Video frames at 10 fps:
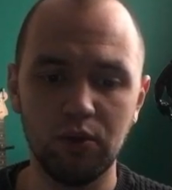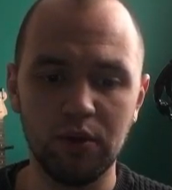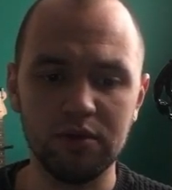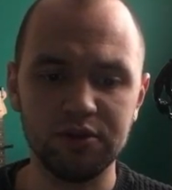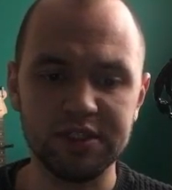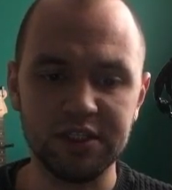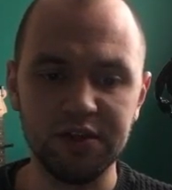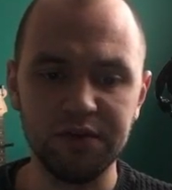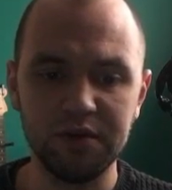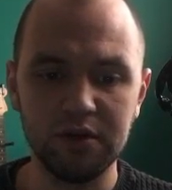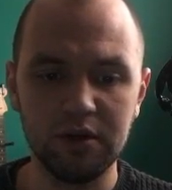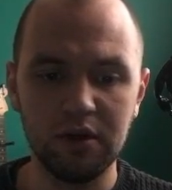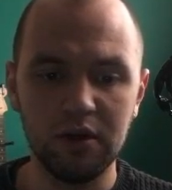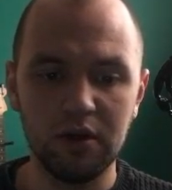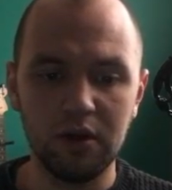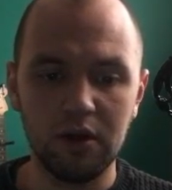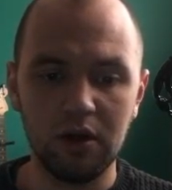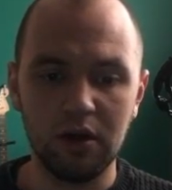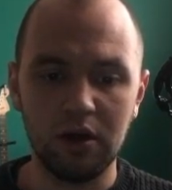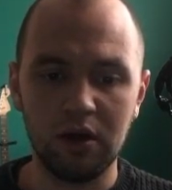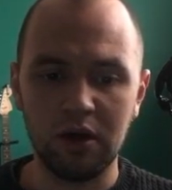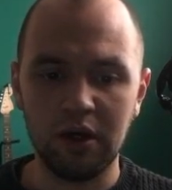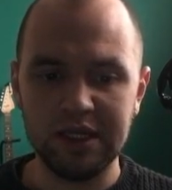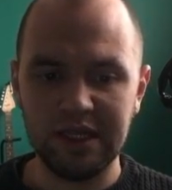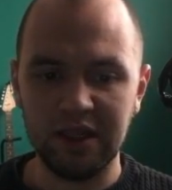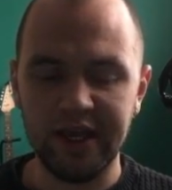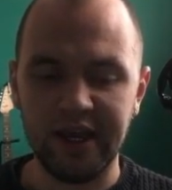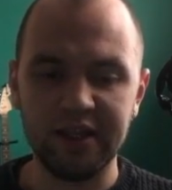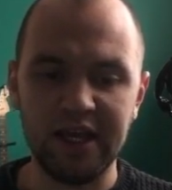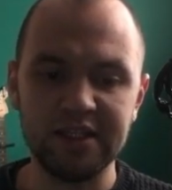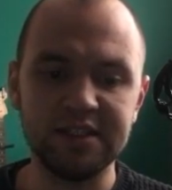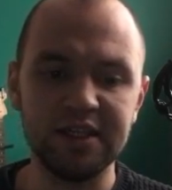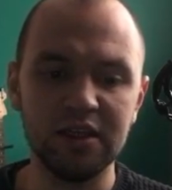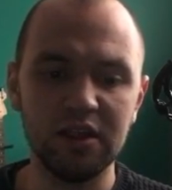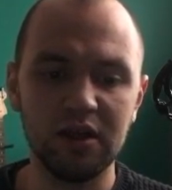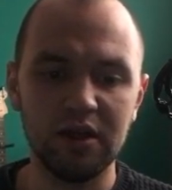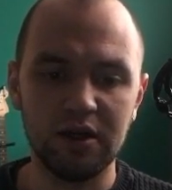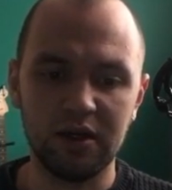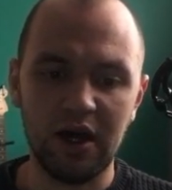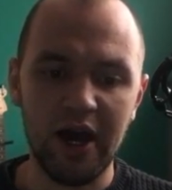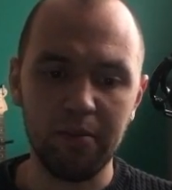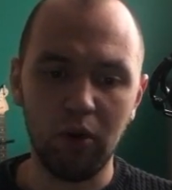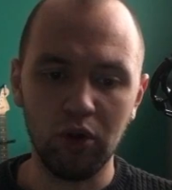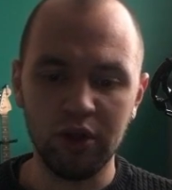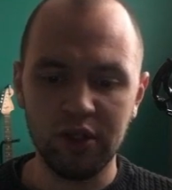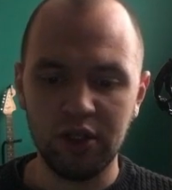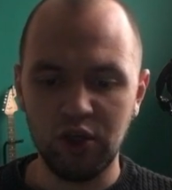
we will receive like an ideal eyeball.